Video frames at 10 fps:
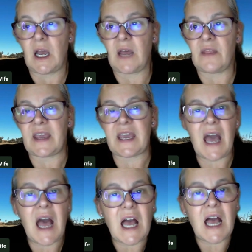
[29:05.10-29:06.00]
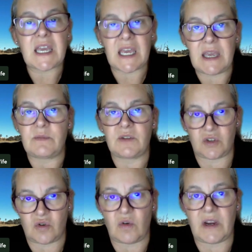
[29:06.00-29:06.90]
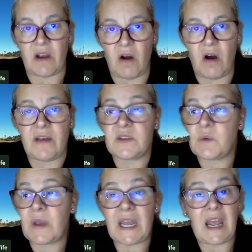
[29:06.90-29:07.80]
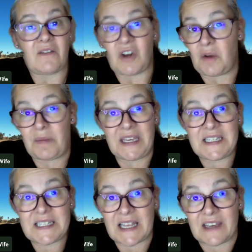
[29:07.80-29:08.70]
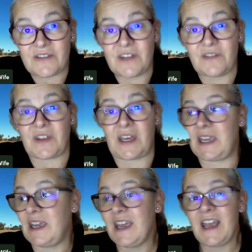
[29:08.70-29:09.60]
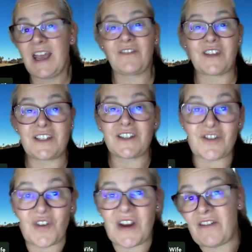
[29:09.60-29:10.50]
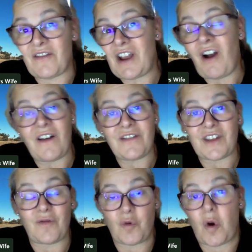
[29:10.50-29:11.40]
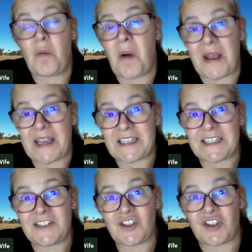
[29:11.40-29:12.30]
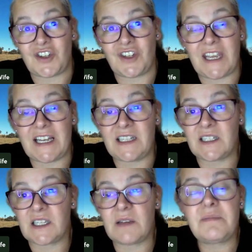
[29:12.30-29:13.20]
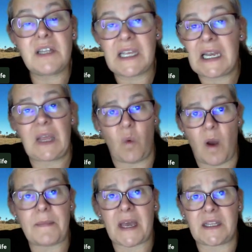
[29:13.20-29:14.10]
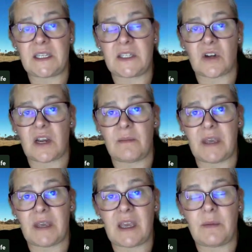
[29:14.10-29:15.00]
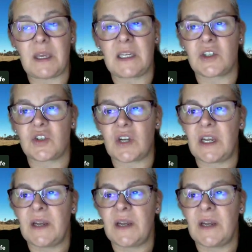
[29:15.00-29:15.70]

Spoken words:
They can't keep destroying hives. We're going to have no bees left. If they destroy every hive that a varroa mite gets into, it'll completely wipe out the Australian beekeeping industry.